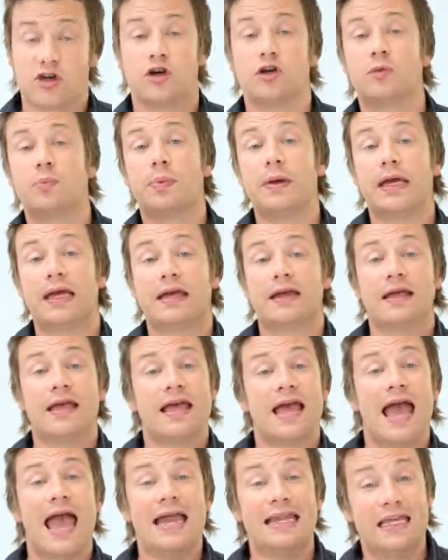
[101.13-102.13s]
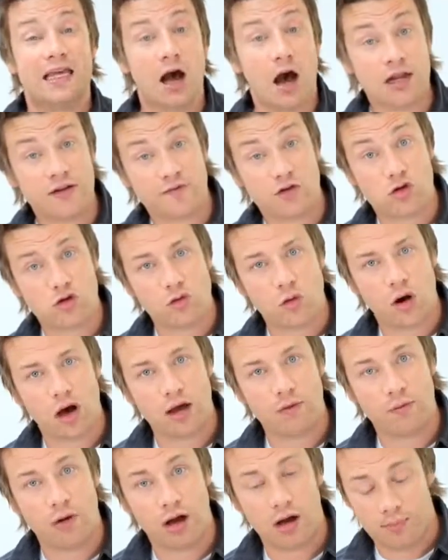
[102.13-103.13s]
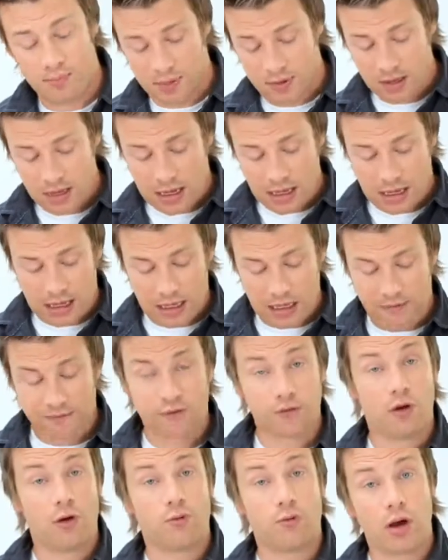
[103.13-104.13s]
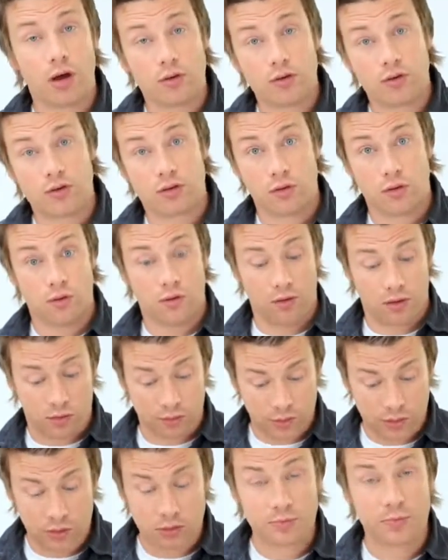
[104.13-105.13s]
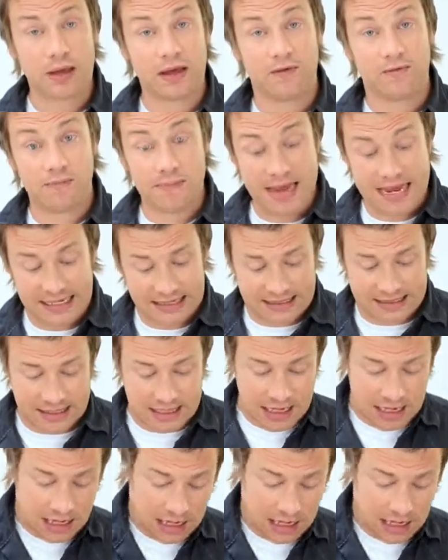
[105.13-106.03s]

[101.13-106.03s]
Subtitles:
could be any kind of dry rub for a roast or a grilled bit of meat,